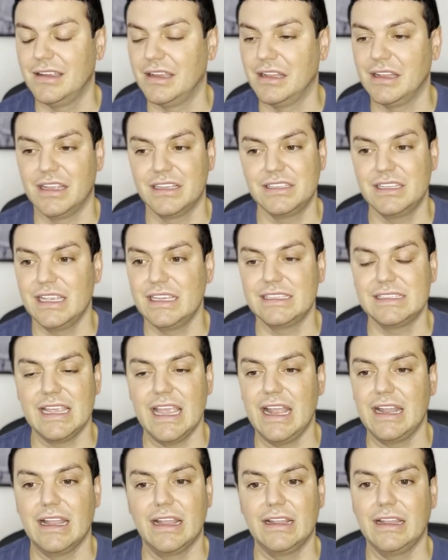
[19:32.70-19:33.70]
unless they
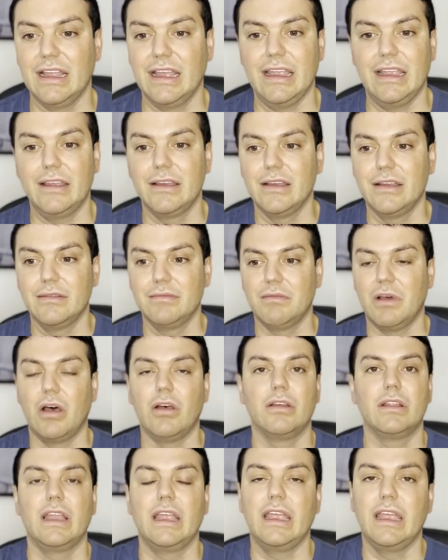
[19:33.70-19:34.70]
stayed at like
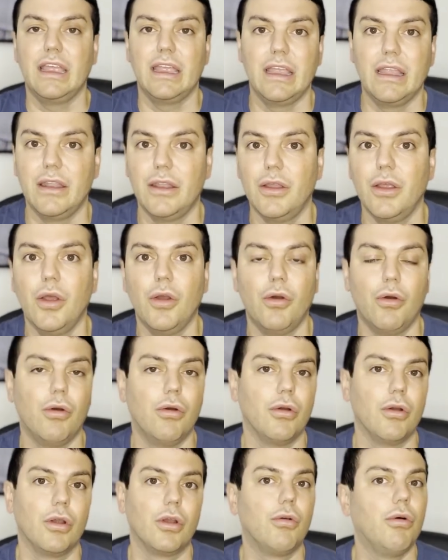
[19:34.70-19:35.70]
Holiday Inn
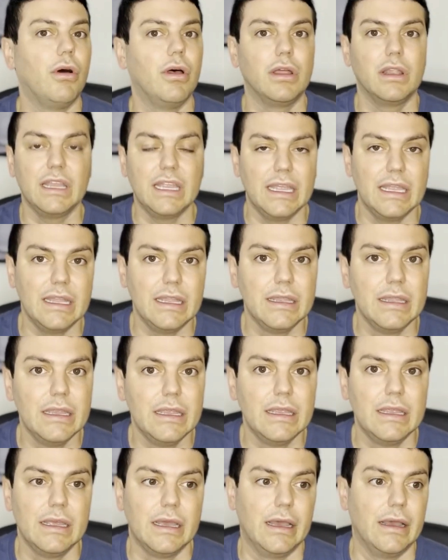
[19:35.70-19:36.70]
or Quality Inn,
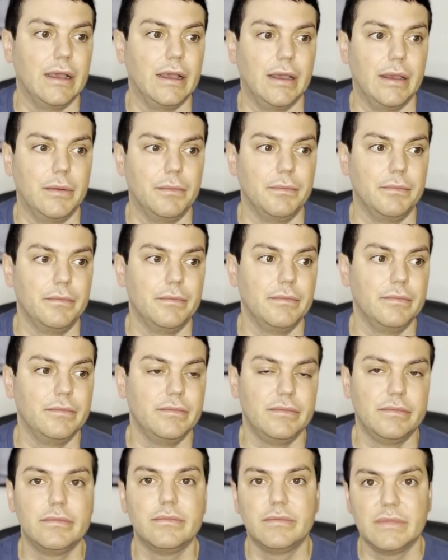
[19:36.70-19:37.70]

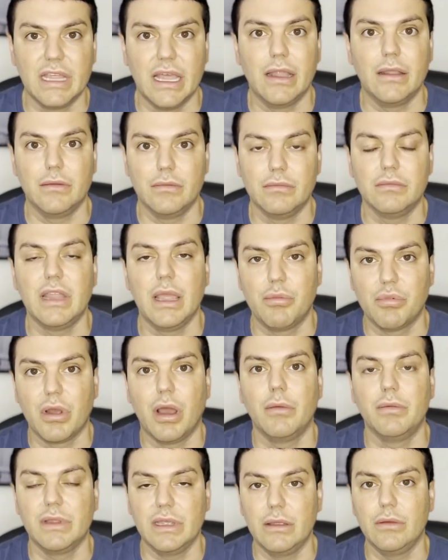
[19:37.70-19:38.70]
then they
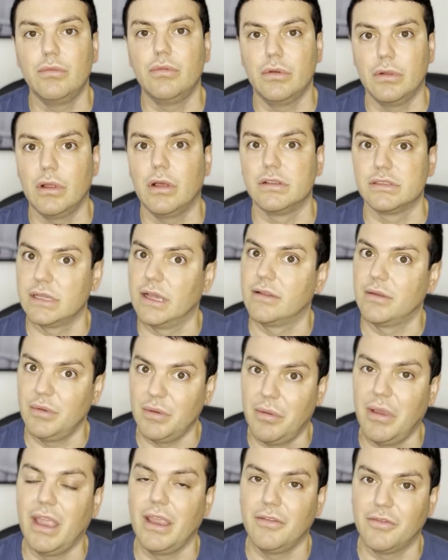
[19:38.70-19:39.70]
probably will also have to
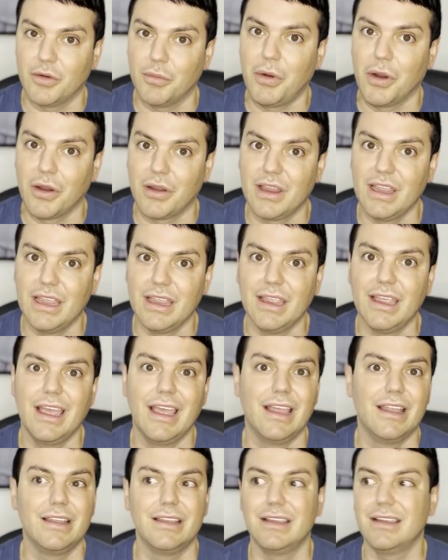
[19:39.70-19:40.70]
be paying for parking.
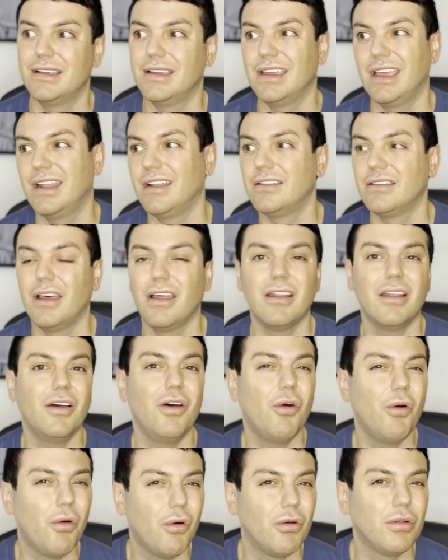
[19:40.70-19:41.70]
And again, not a
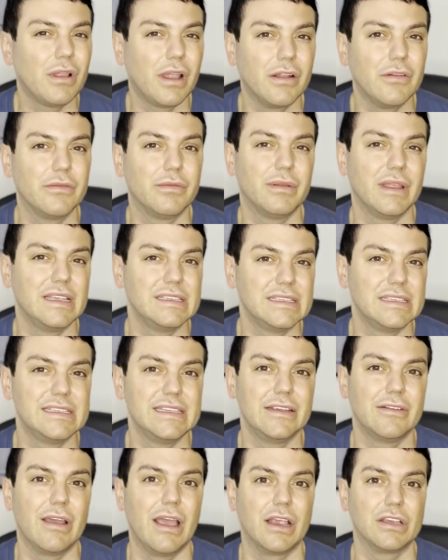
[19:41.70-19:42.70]
whole lot of places
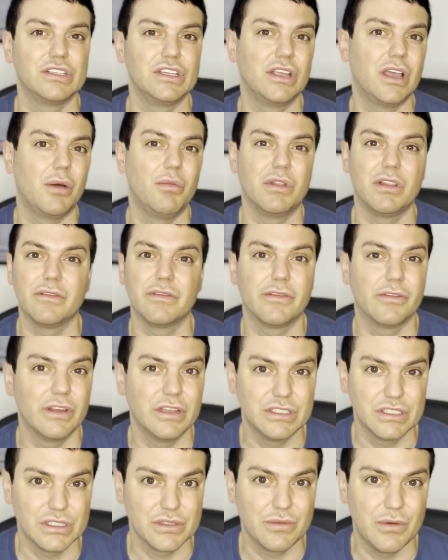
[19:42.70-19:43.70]
here actually come with a
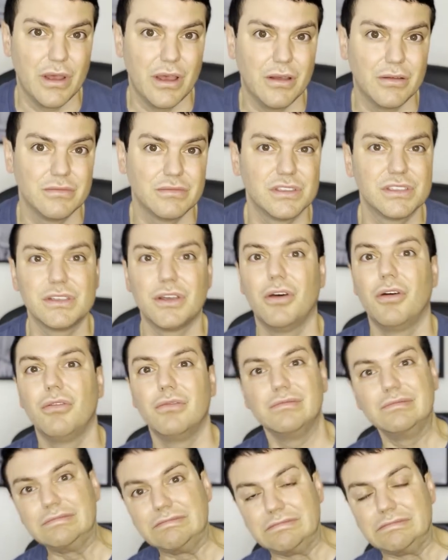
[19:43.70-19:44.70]
fridge as well. So
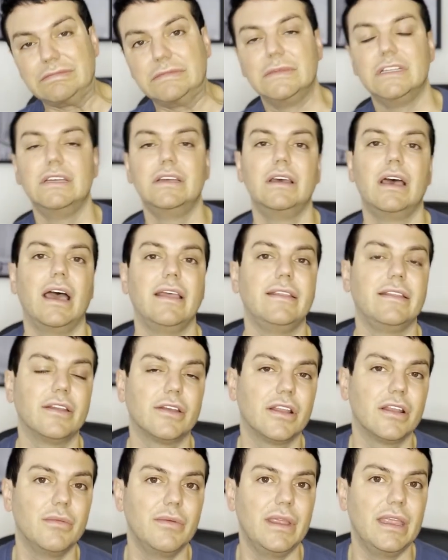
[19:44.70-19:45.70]
I think they're
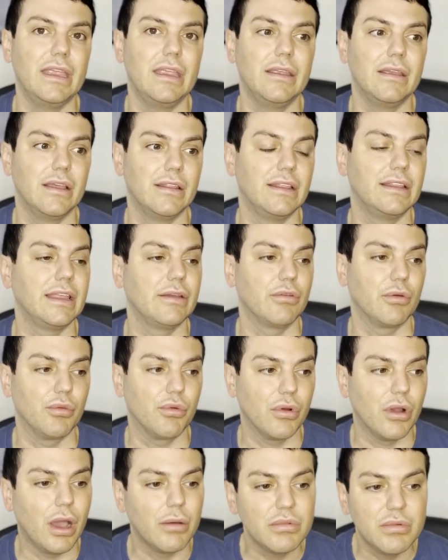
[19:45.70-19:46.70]
going to be, I think they were
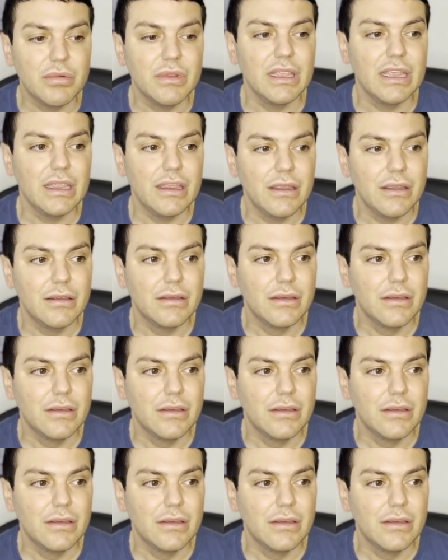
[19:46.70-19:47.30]
probably